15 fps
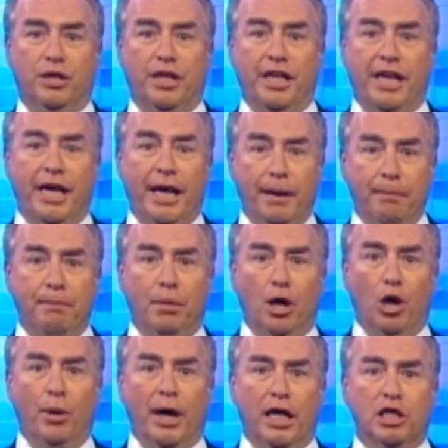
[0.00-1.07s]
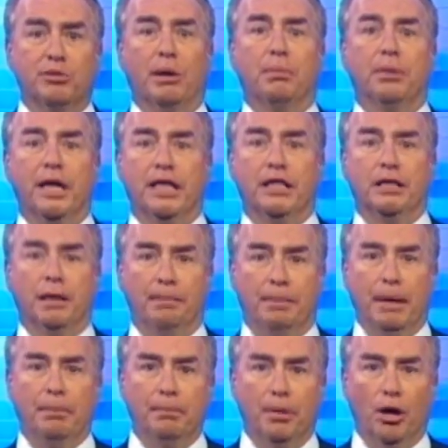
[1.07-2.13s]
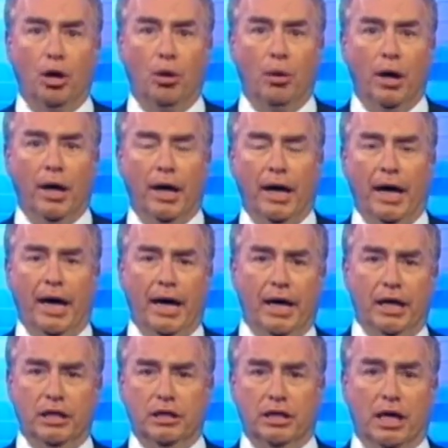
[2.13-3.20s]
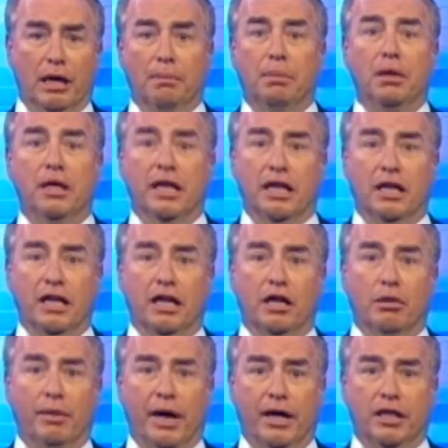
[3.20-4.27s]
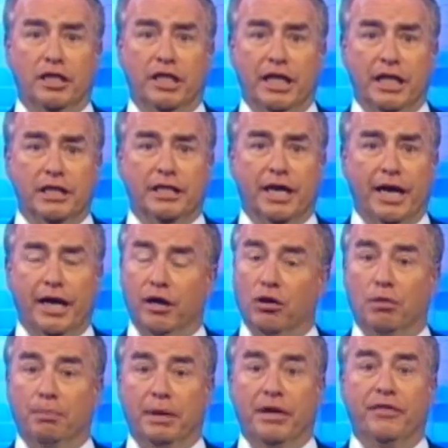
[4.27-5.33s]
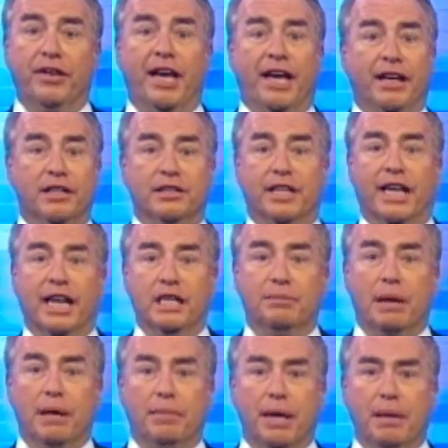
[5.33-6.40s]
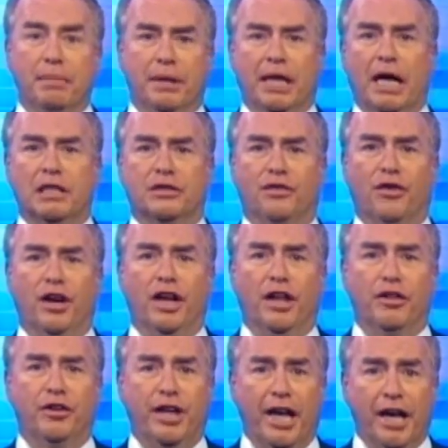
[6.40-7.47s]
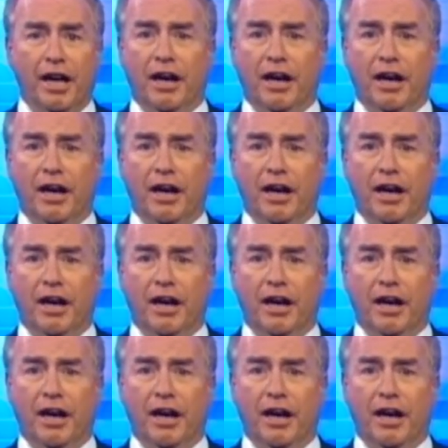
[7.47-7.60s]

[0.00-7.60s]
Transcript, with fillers: The himbo has replaced the bimbo as uh, politically correct cheesecake or beefcake, as the case may be. But that's for another day.